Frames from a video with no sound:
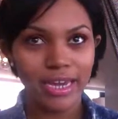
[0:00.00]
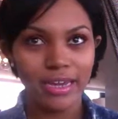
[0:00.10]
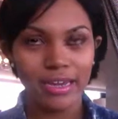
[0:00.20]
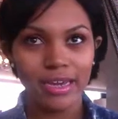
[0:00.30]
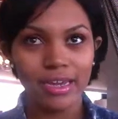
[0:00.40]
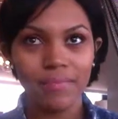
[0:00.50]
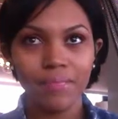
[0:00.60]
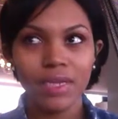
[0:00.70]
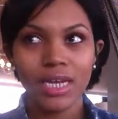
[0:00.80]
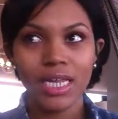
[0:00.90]
and
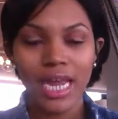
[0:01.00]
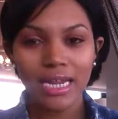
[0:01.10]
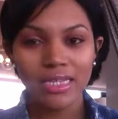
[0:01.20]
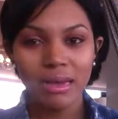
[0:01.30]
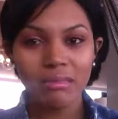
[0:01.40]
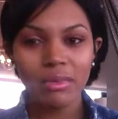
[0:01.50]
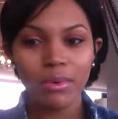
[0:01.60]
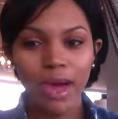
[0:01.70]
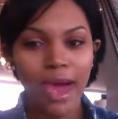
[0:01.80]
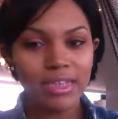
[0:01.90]
a lot of times people
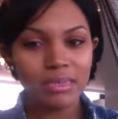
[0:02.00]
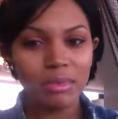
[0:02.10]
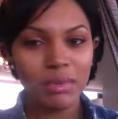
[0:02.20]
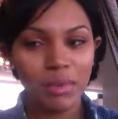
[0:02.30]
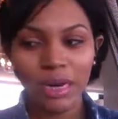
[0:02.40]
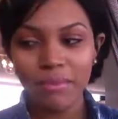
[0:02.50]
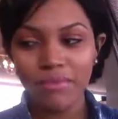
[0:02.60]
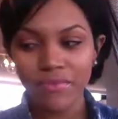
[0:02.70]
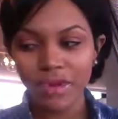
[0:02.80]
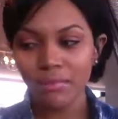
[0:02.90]
ask me where I'm
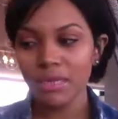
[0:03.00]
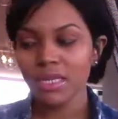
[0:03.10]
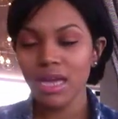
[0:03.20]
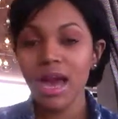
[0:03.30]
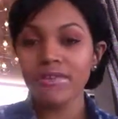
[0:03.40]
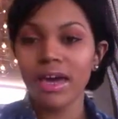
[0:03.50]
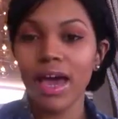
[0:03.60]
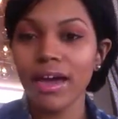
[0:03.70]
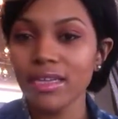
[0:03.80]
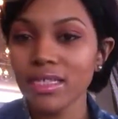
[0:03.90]
from because I have an
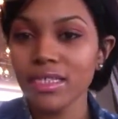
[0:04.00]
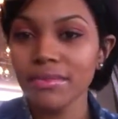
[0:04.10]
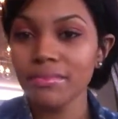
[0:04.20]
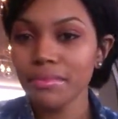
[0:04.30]
accent.